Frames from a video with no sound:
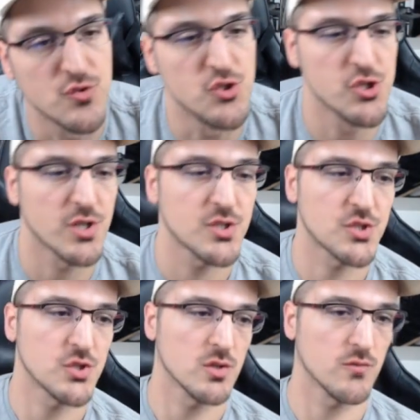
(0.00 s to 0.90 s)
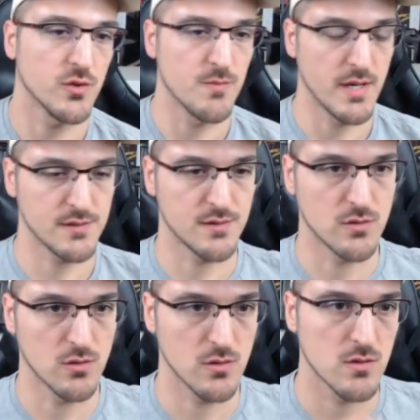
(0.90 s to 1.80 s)
Just serve with
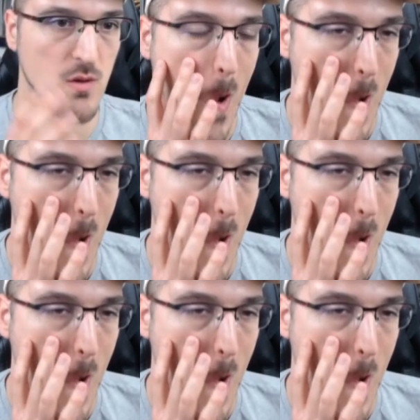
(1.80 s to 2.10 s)
Masticore.